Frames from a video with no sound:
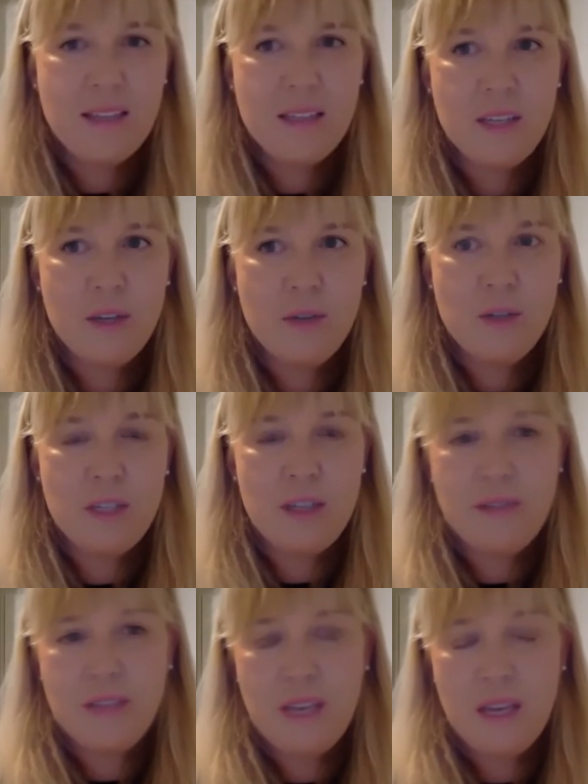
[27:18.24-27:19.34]
the girls just
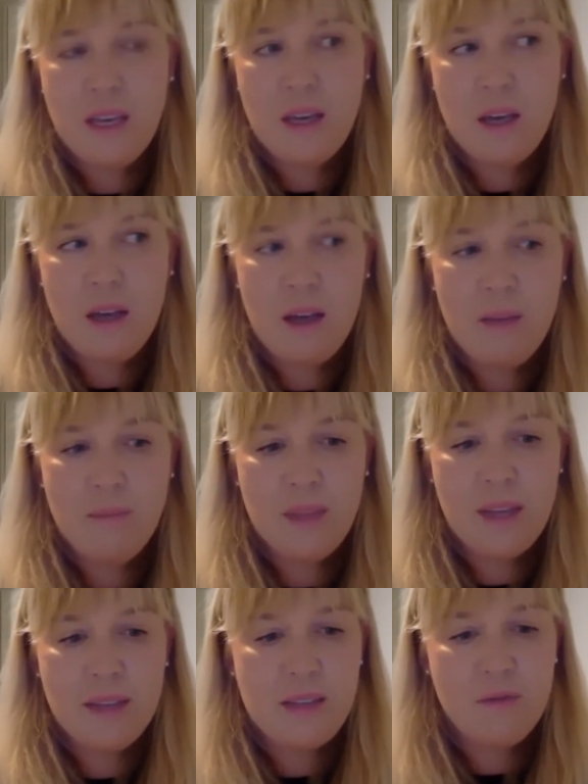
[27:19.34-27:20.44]
love seeing,
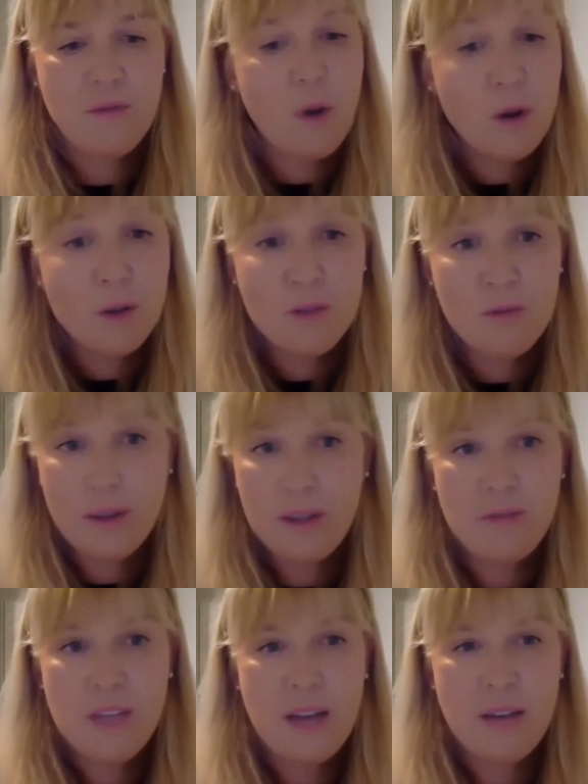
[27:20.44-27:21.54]
they send photos of what
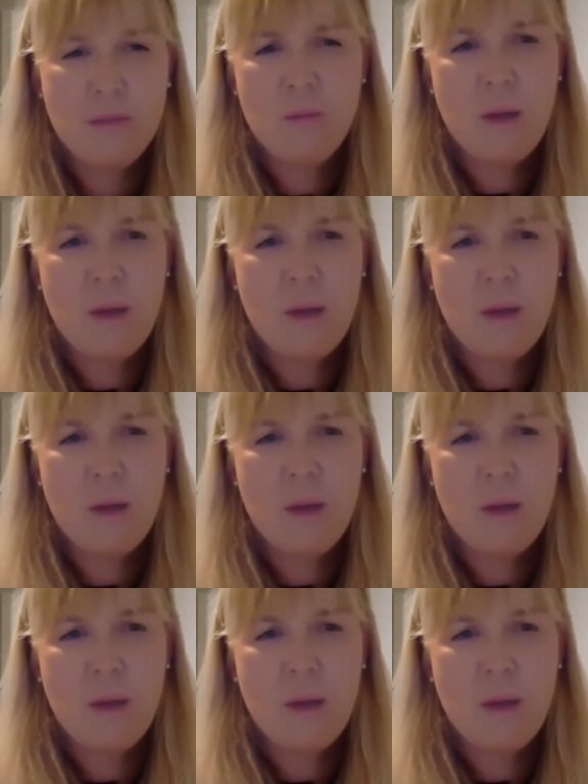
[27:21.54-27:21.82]
they've done.